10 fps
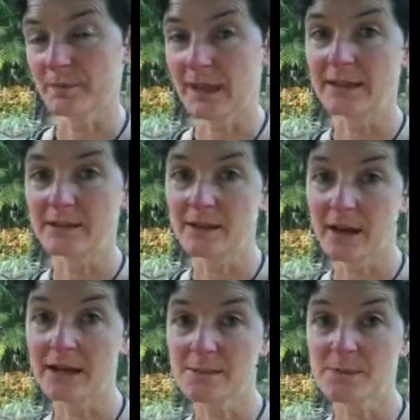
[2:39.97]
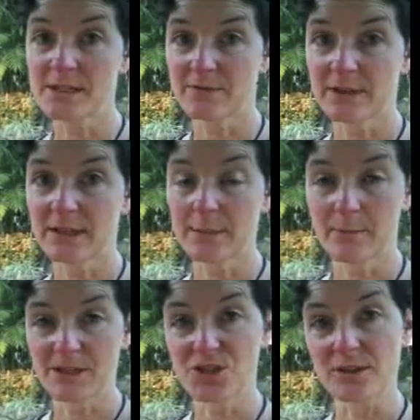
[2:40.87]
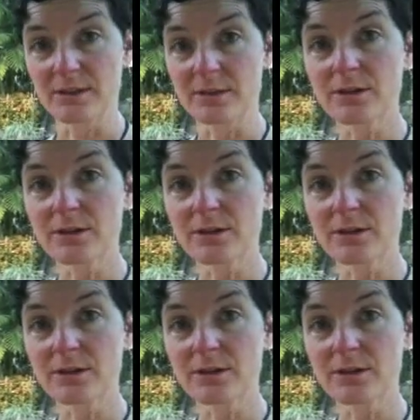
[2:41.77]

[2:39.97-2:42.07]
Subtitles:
And I specifically mentioned